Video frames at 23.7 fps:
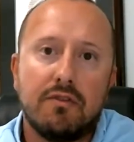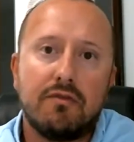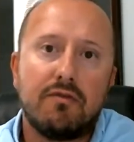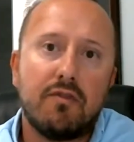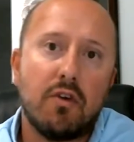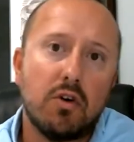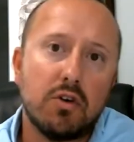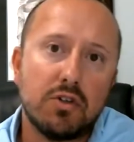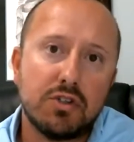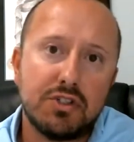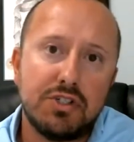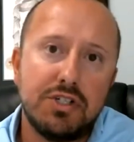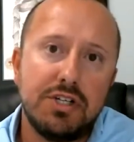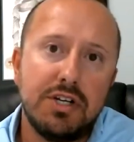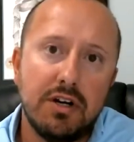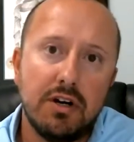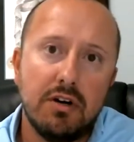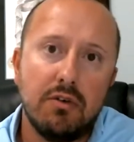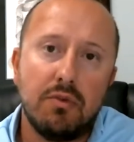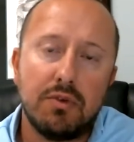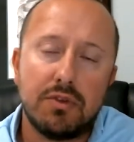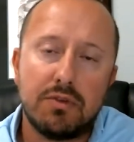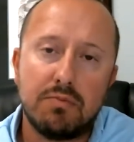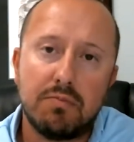first
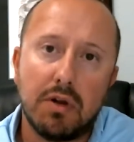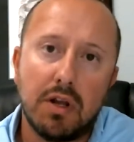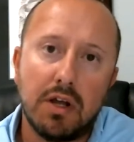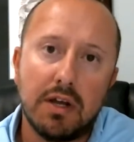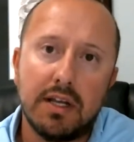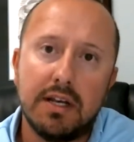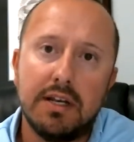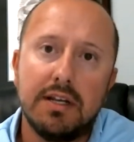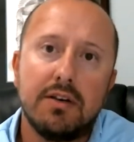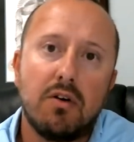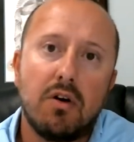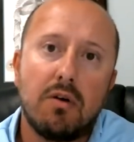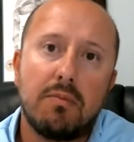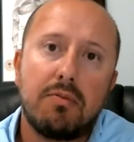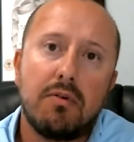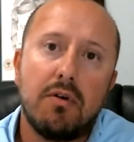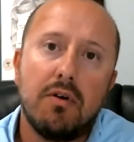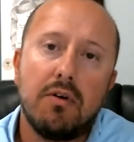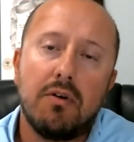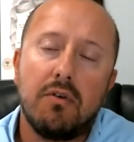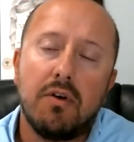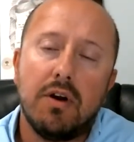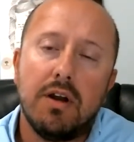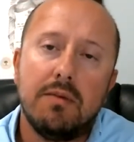year with plugging into our
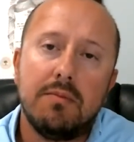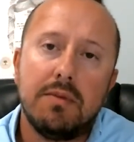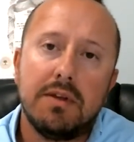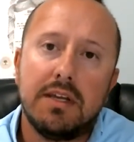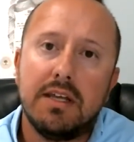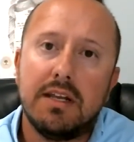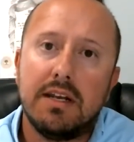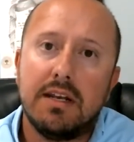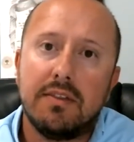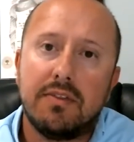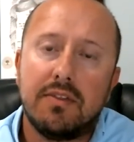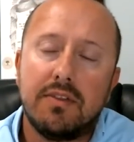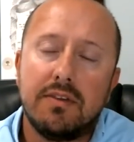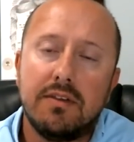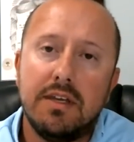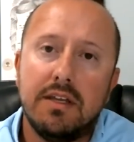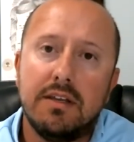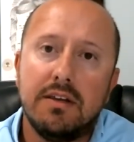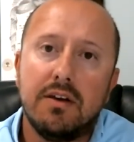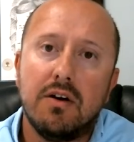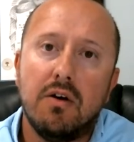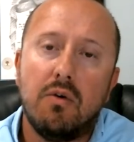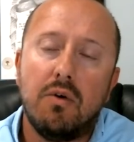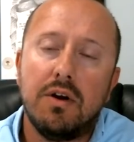program and
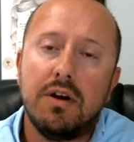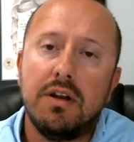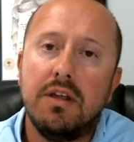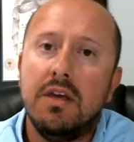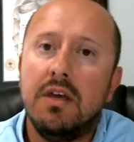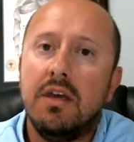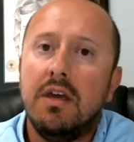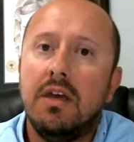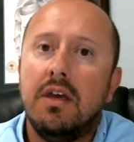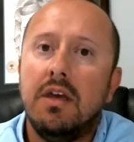getting going,